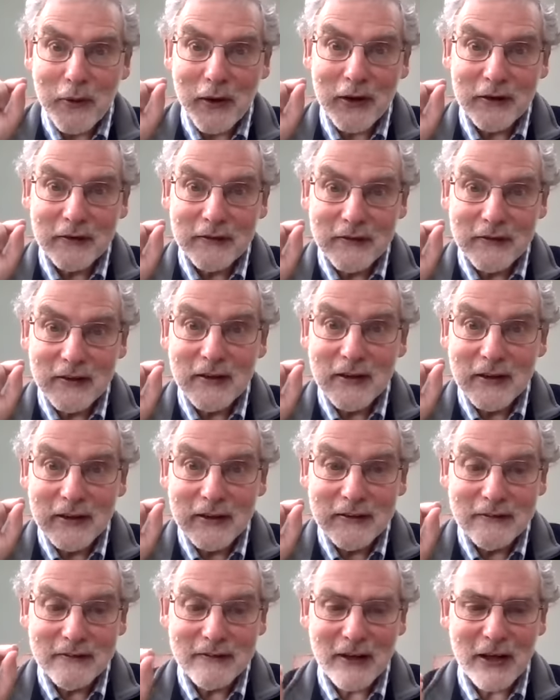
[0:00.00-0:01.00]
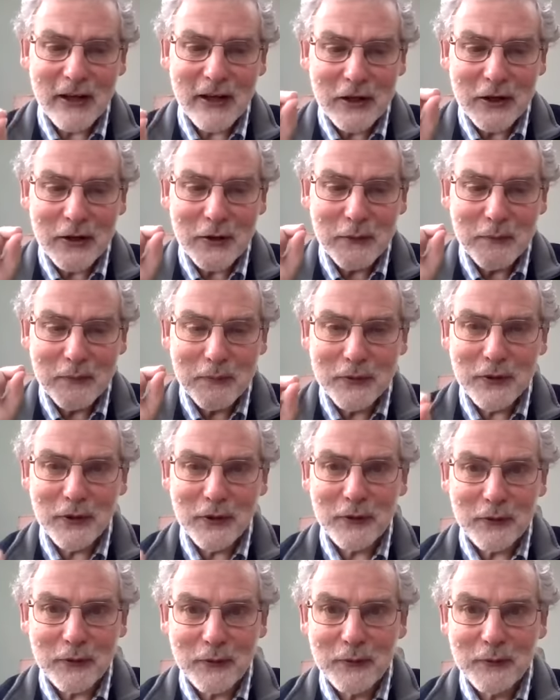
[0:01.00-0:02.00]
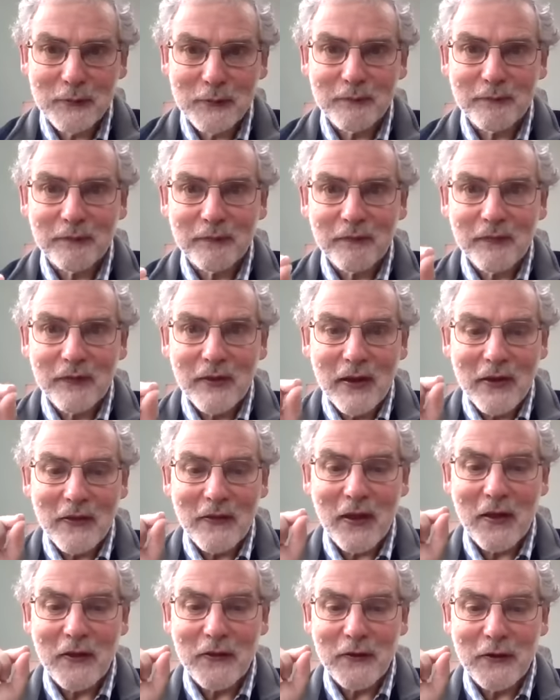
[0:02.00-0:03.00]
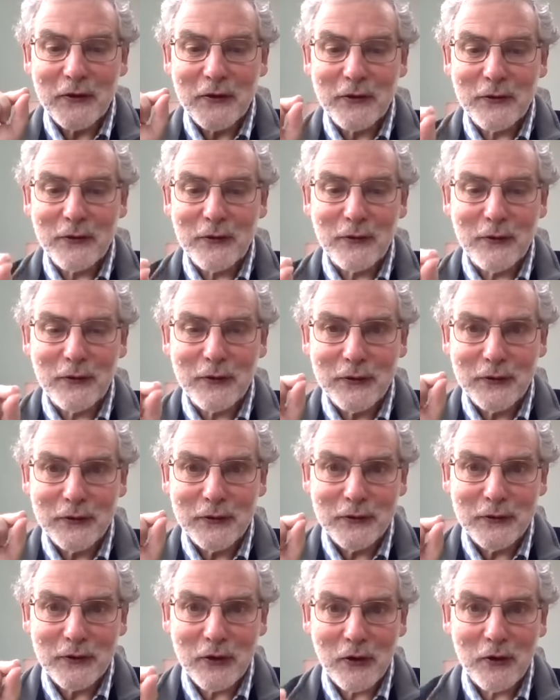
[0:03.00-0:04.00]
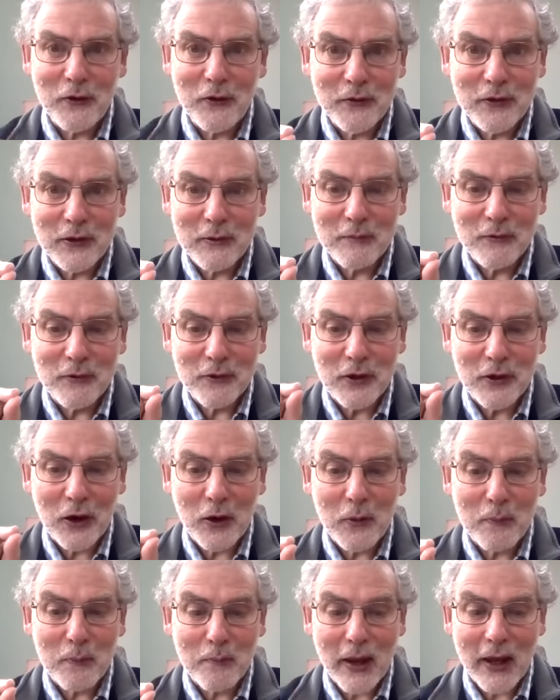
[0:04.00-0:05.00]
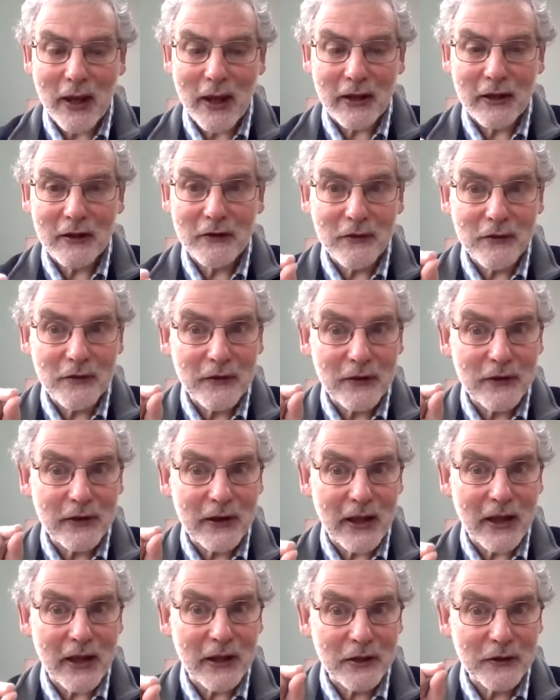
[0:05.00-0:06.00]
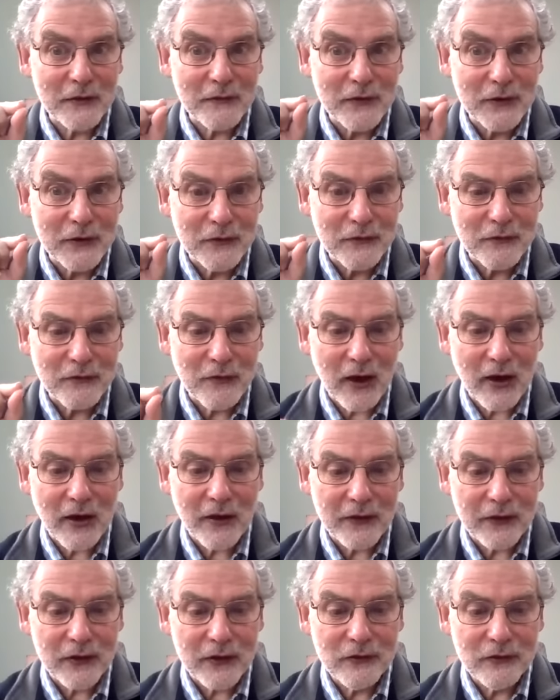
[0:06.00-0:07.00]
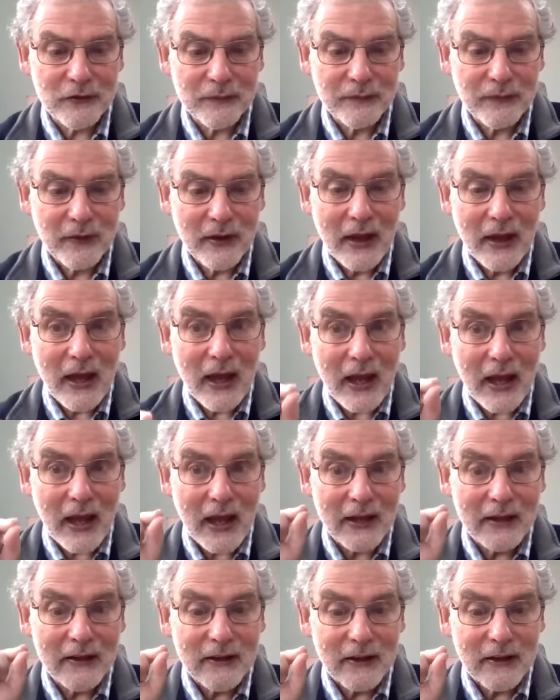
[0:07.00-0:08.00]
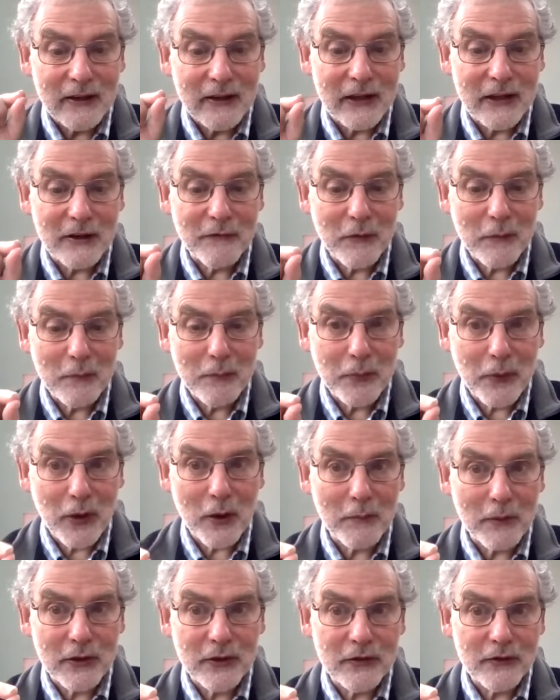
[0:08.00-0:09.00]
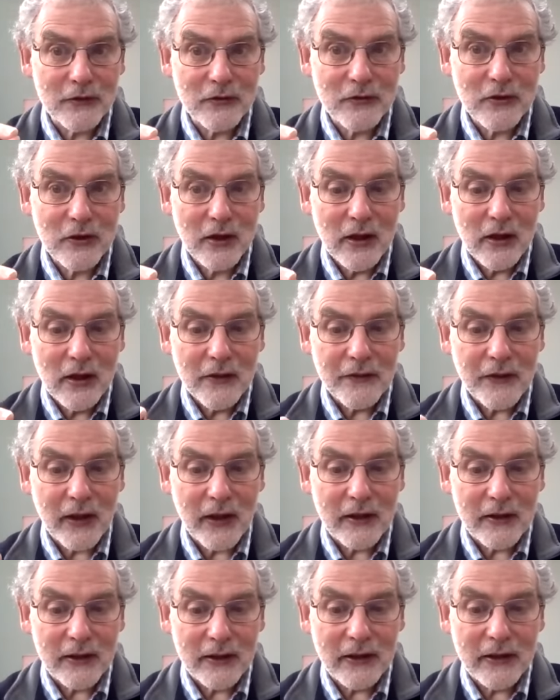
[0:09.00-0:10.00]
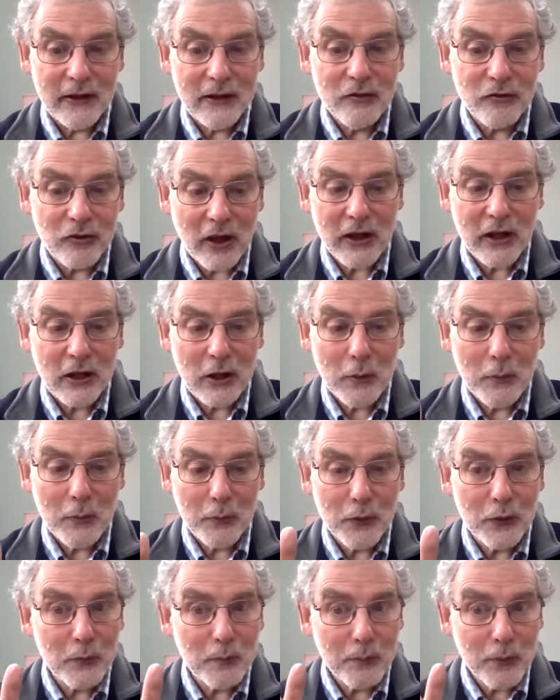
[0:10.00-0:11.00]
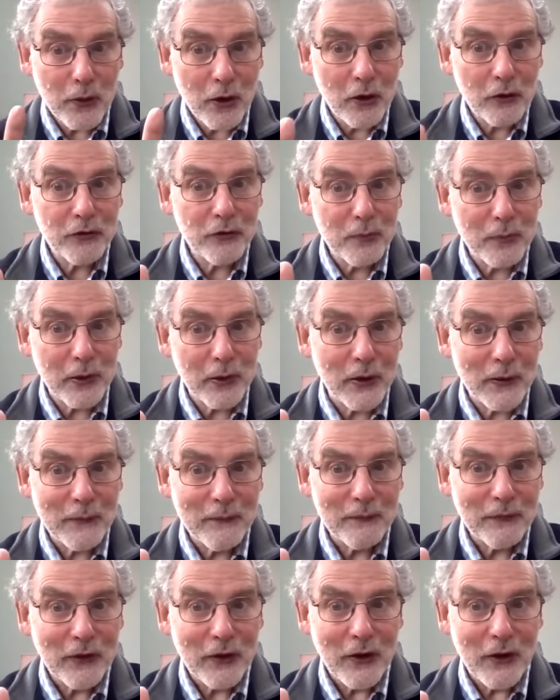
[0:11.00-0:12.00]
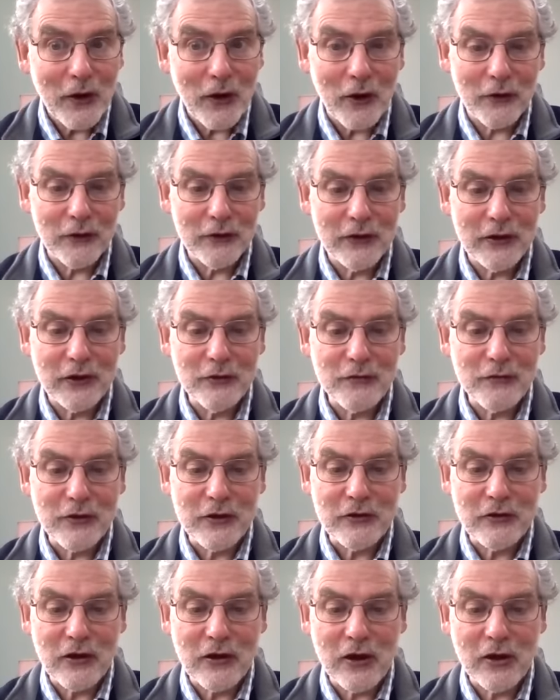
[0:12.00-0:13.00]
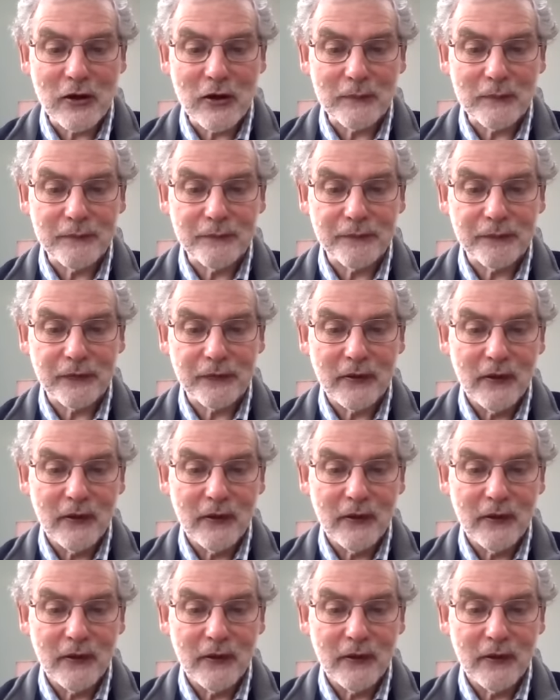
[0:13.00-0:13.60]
But Jacob knew that the Lord had told him to go back to the land of his fathers and had even promised that he, Jacob, would prosper on his return.